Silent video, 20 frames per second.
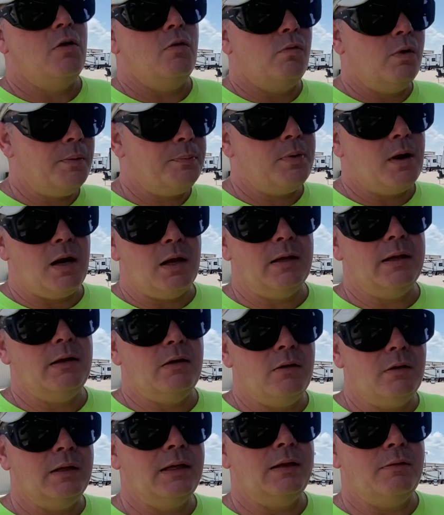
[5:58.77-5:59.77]
we're probably
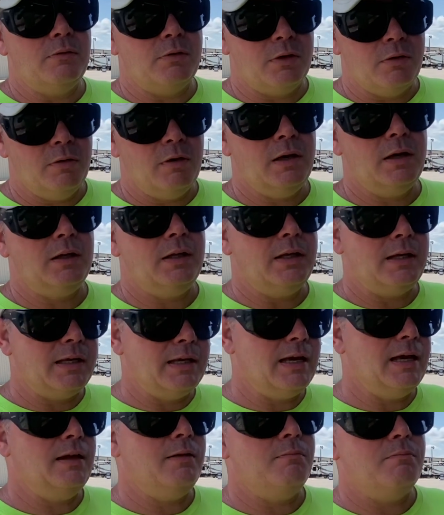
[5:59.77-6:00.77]
only really
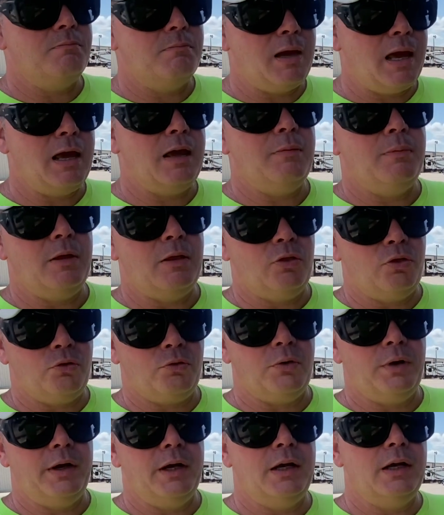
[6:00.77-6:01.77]
getting maybe
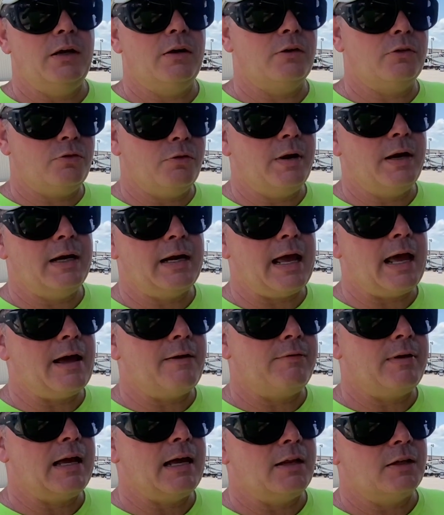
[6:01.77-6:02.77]
3 or
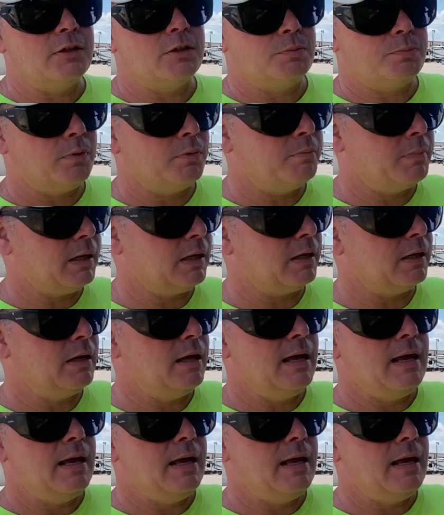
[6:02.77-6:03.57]
3.5 gallons per minute